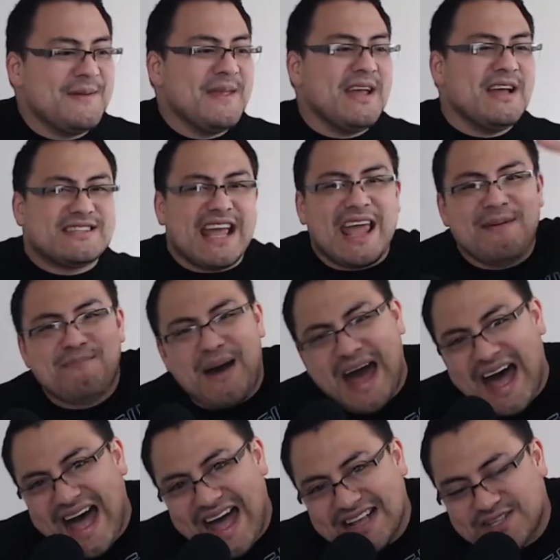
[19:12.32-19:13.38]
saying
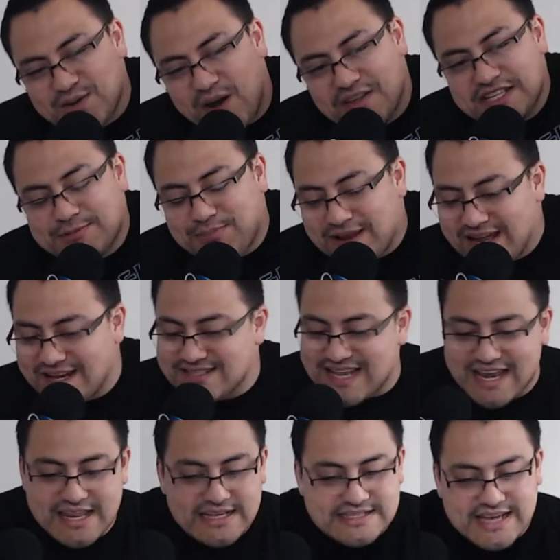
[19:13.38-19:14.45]
bye to all these players.
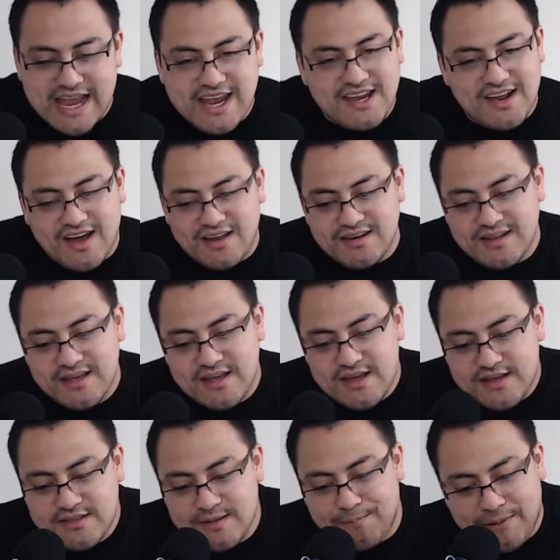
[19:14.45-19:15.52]
And he's gaining on
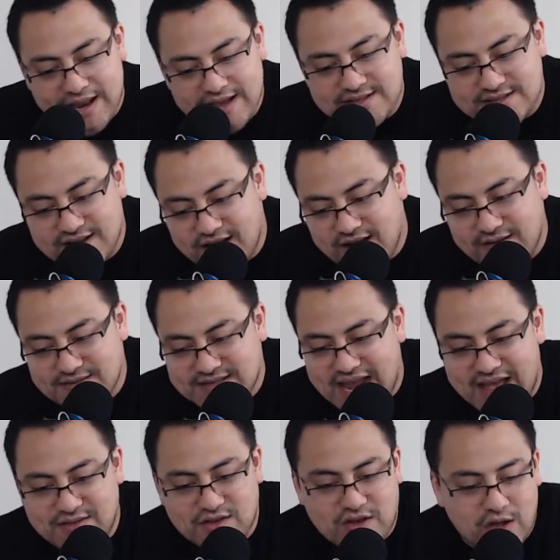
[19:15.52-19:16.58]
the players' nerves
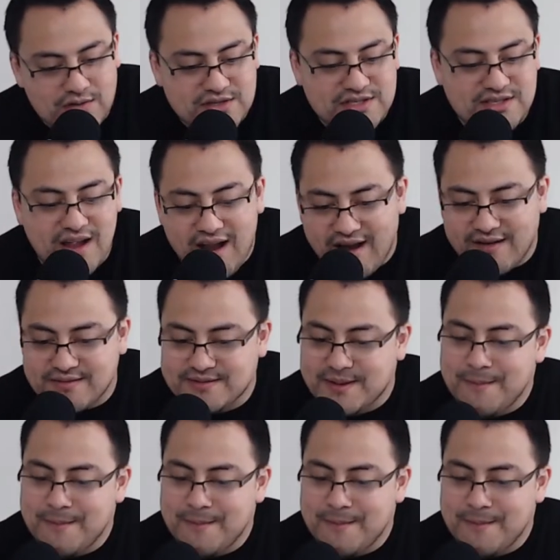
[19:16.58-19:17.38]
and the coach's nerves.